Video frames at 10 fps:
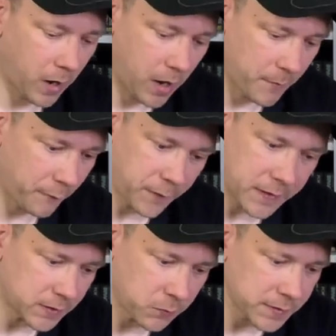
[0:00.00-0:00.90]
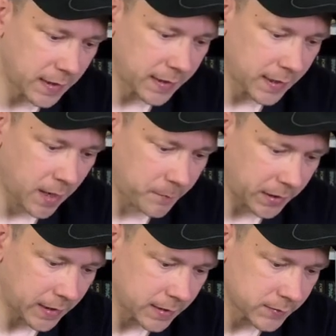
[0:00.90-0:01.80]
Um, I think this one's only a couple
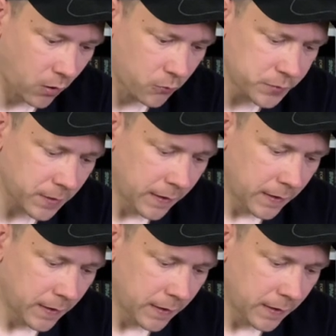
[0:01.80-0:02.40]
of years old,